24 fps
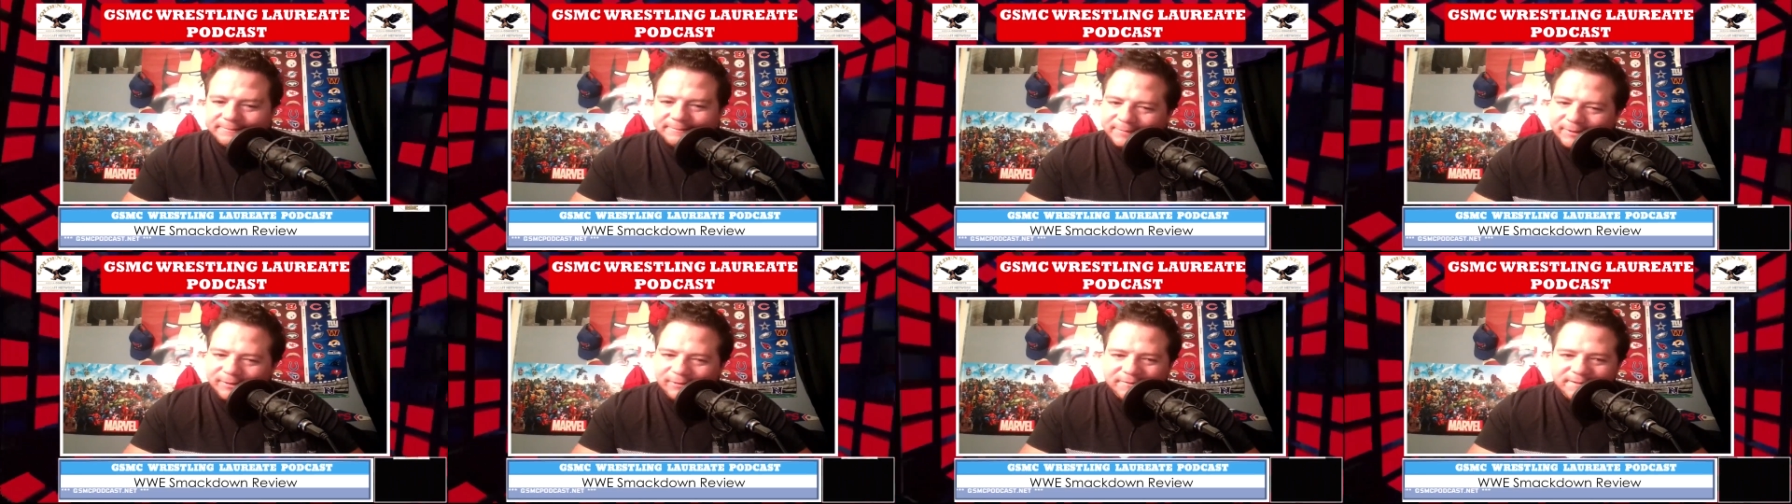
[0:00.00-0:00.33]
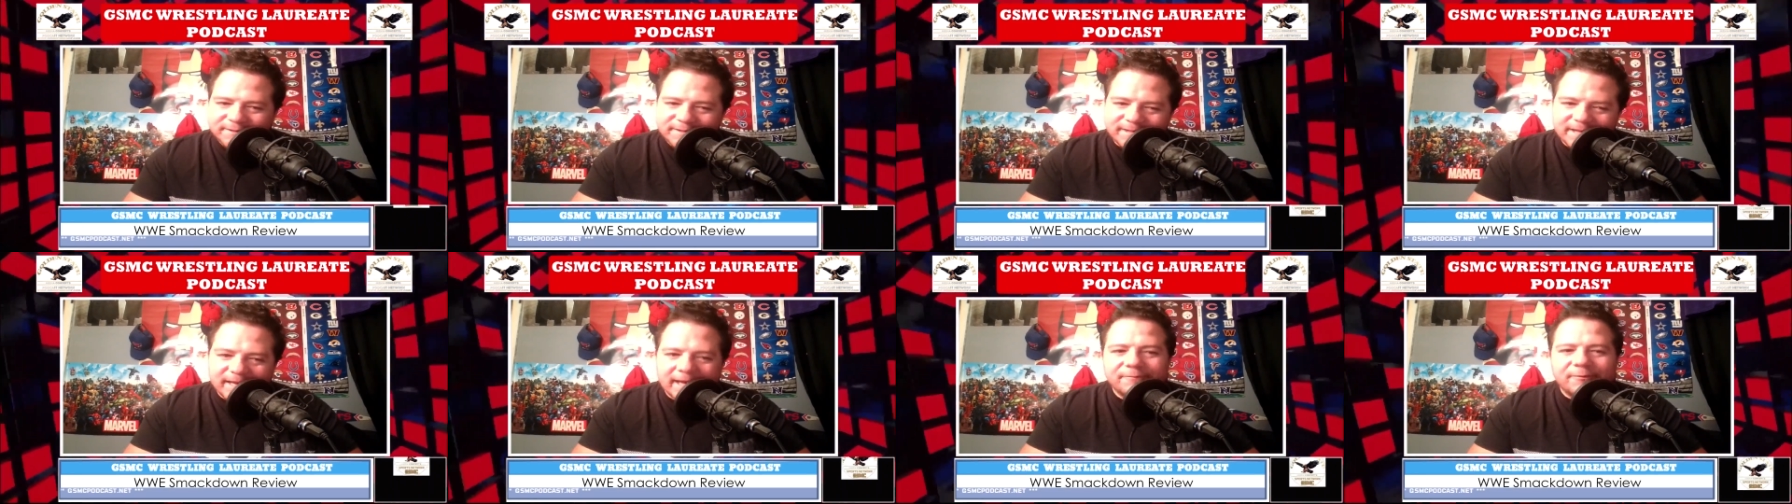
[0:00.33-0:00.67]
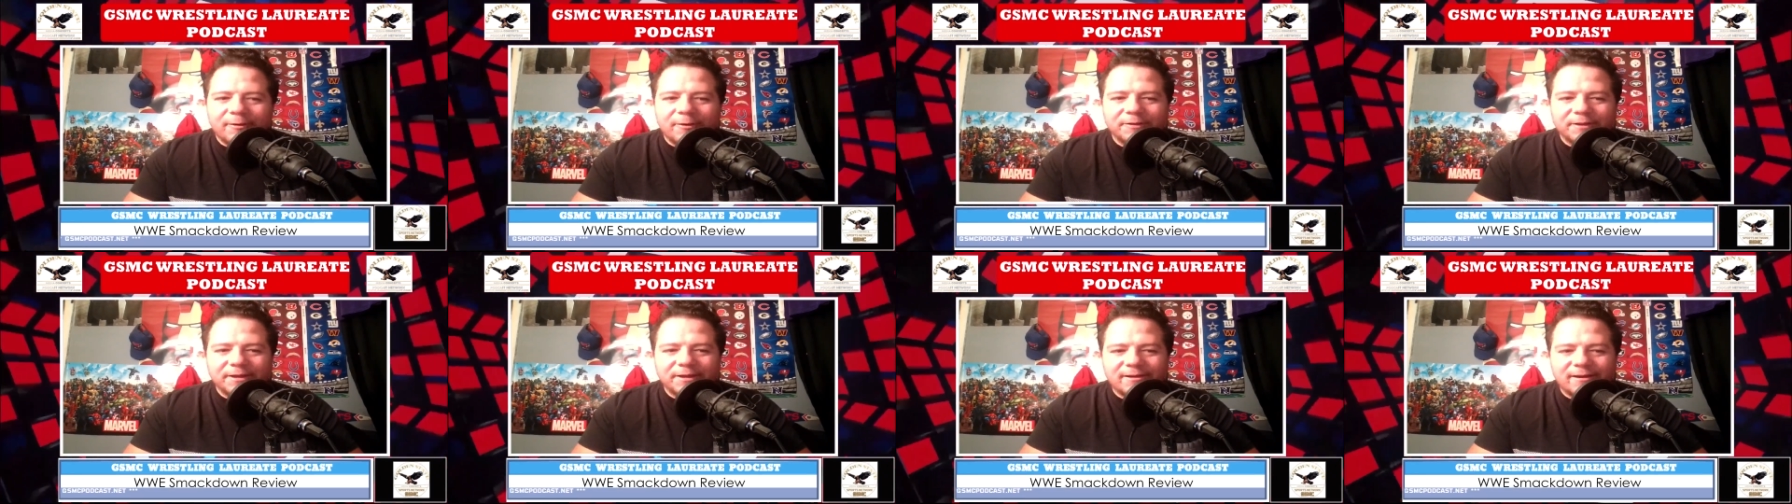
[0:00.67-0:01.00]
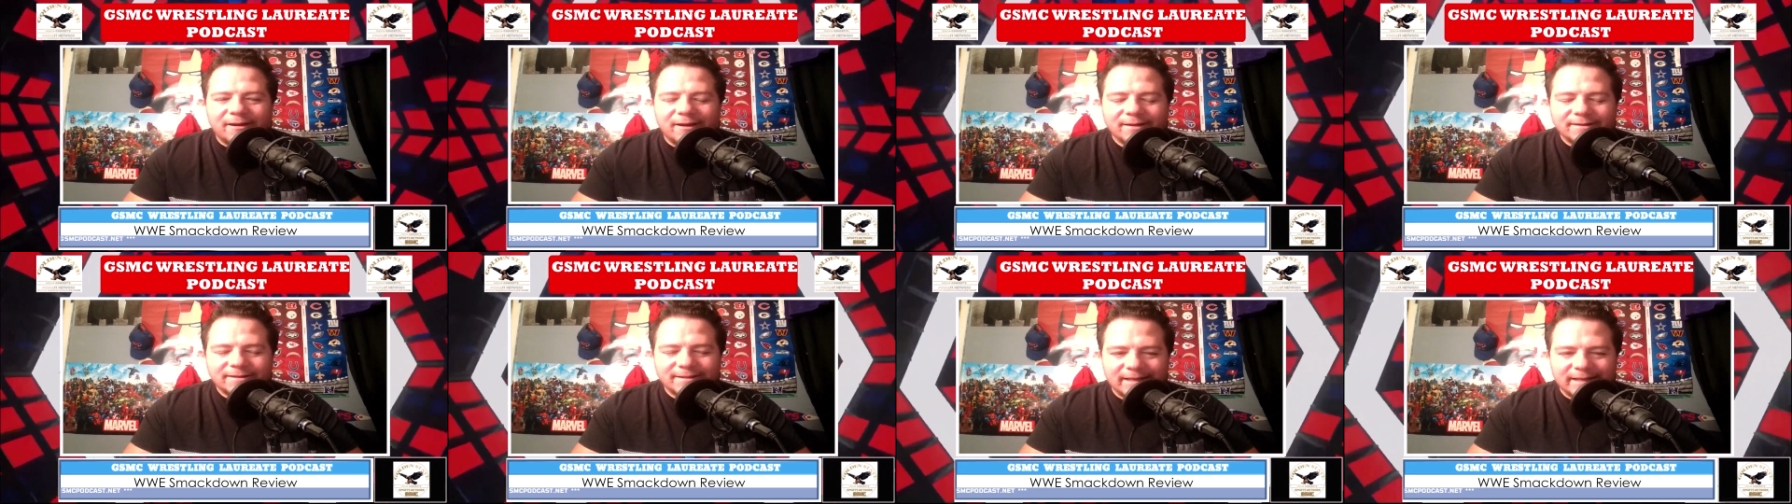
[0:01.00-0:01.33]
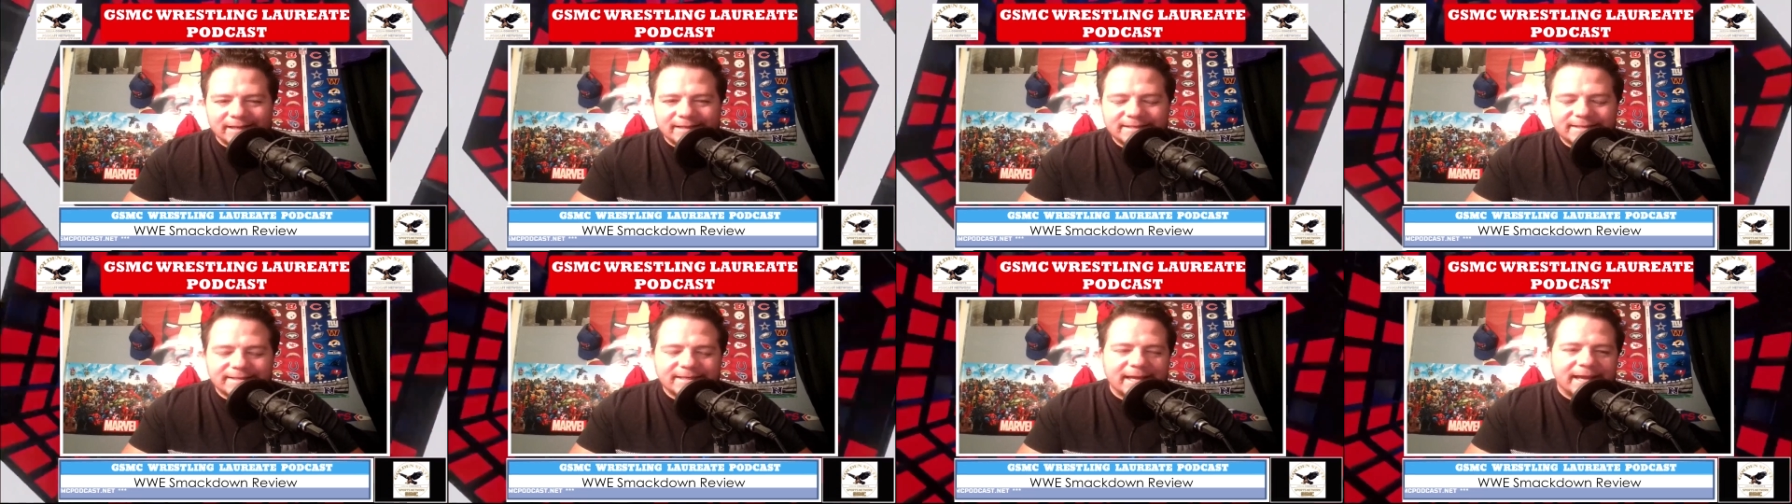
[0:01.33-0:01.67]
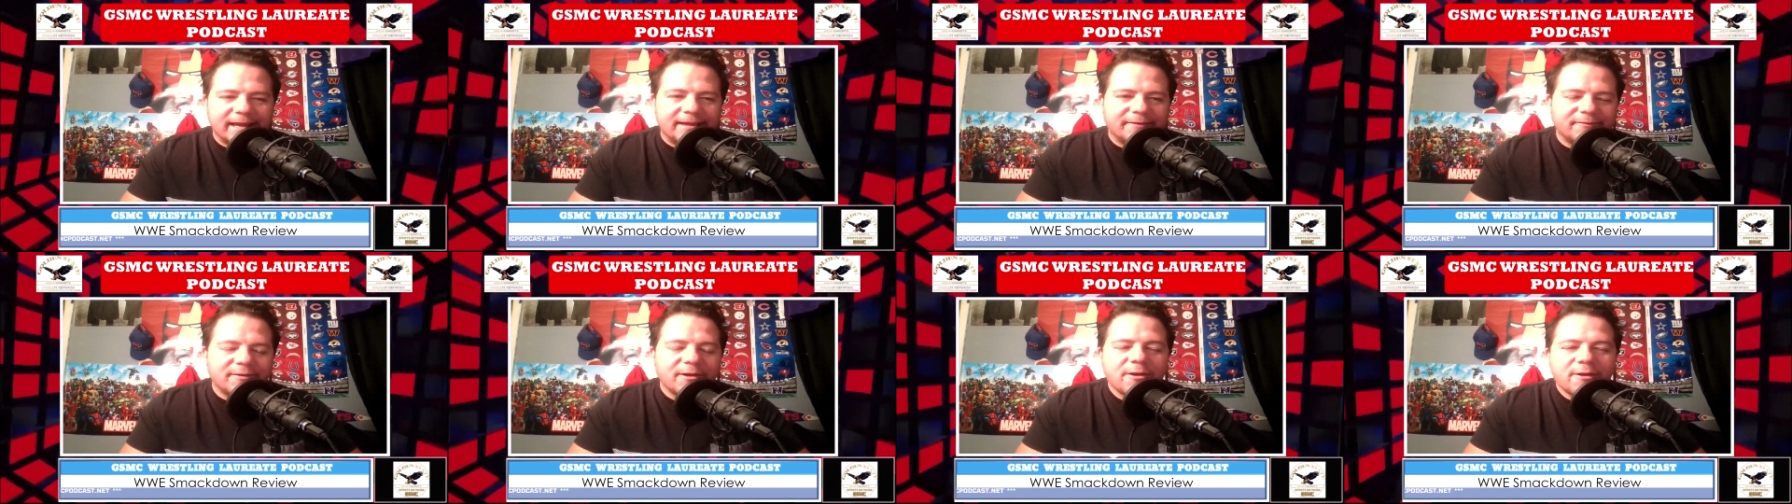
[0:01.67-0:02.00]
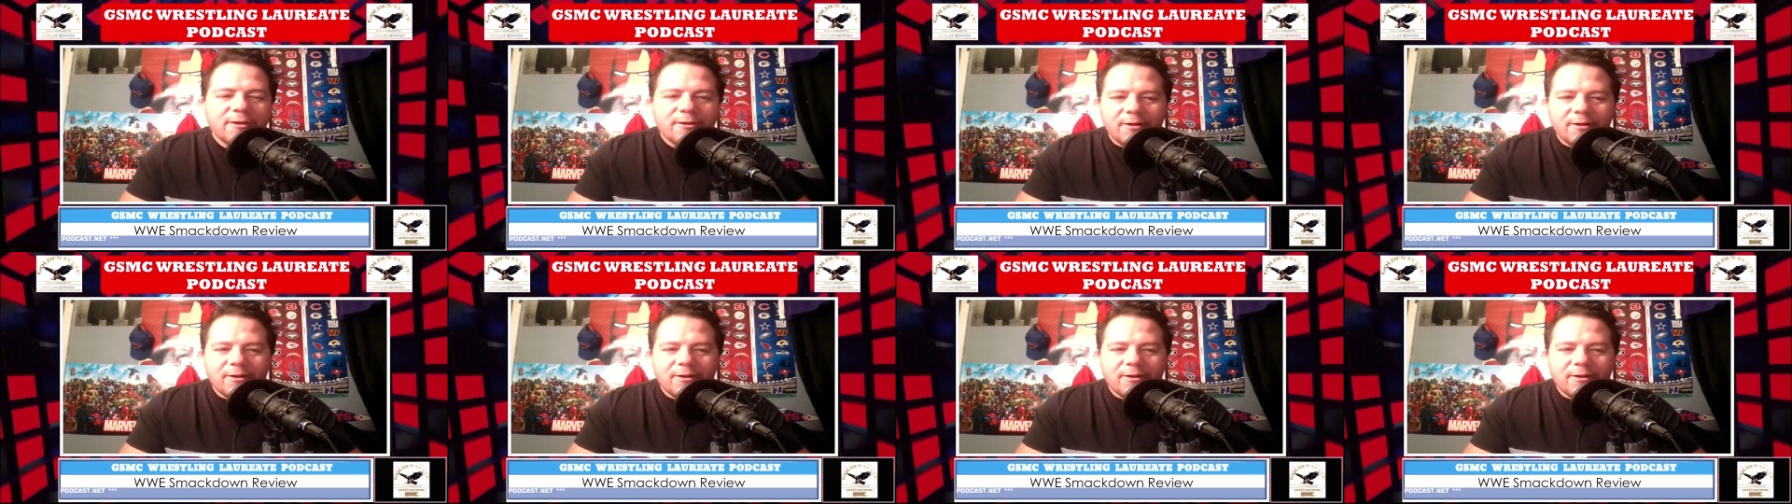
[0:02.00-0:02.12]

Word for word: you know save all the content, save